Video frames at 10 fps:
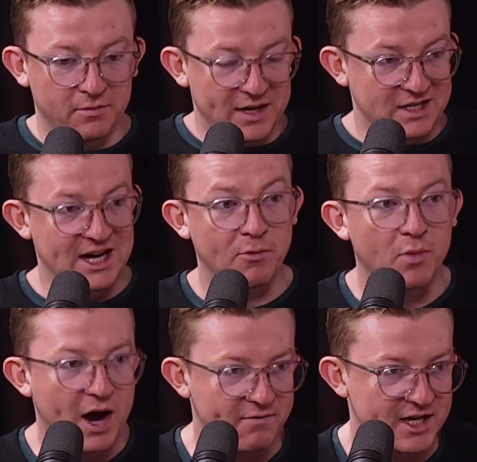me to double
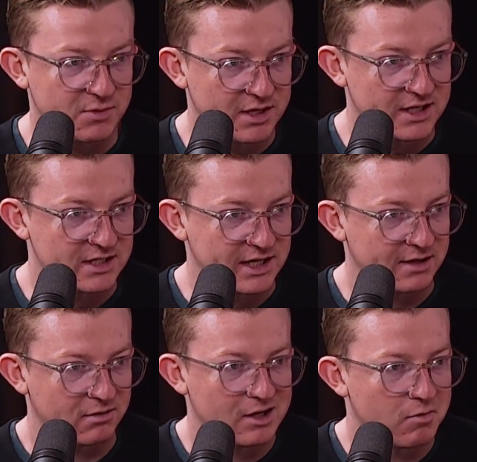my investment, this
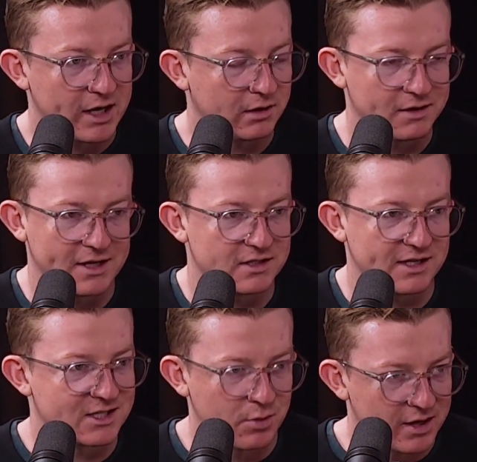thing theoretically needs to
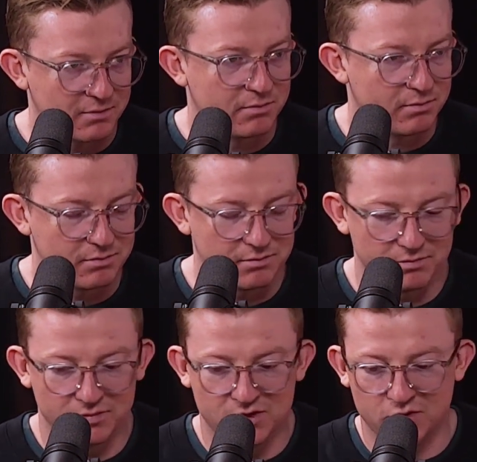get somewhere
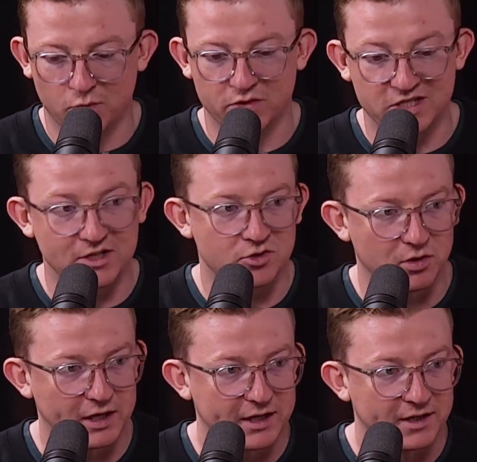towards 6
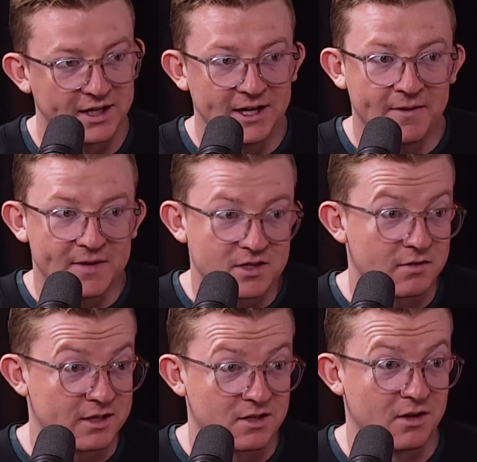trillion. So
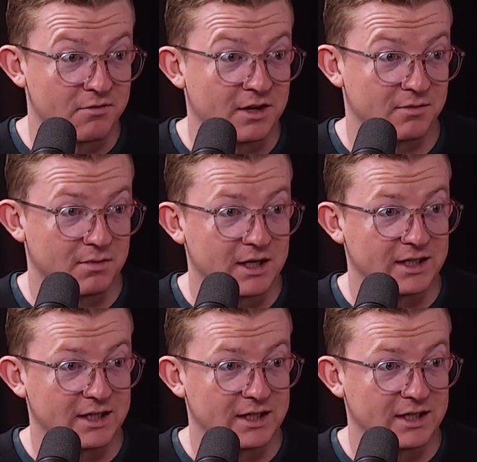that's a lot of fucking money.